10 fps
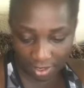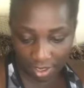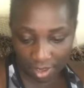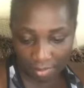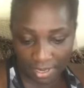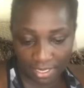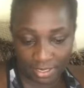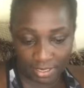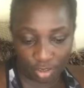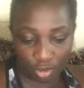But
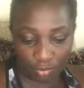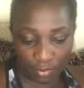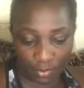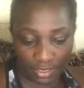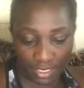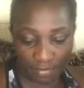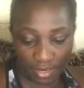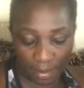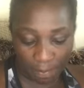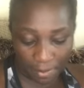English should be receiving
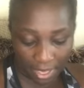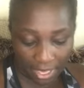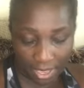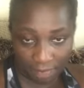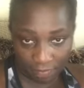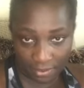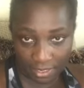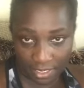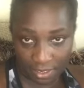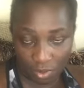a big
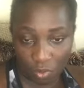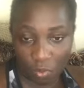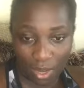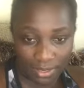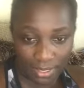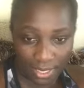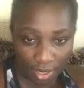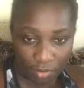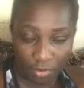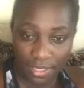emphasis. So once a
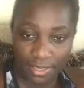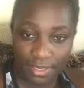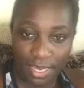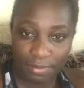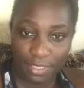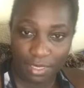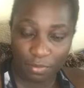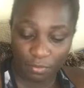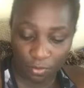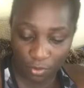kid writes a
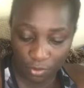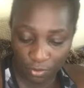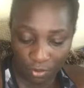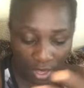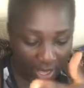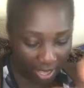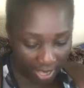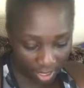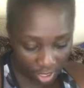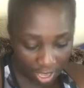timetable for you
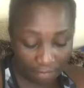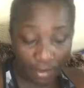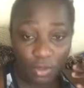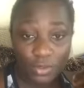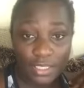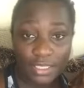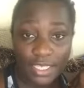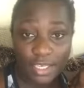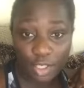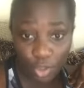and you have a look at
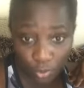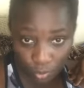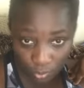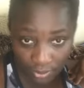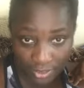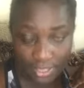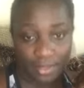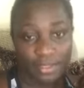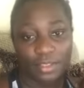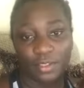it, you will see
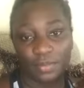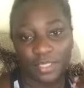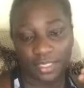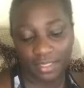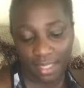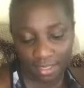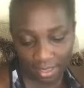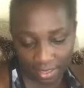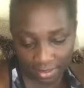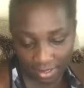the subjects that the
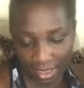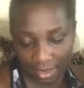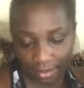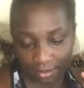kids like.